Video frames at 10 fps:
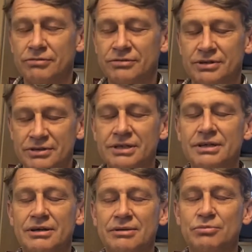
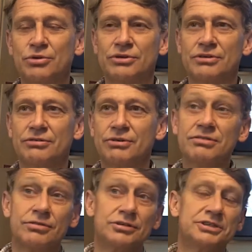strategically important
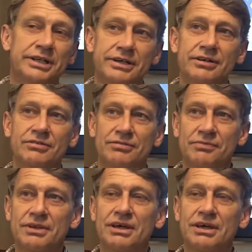research areas,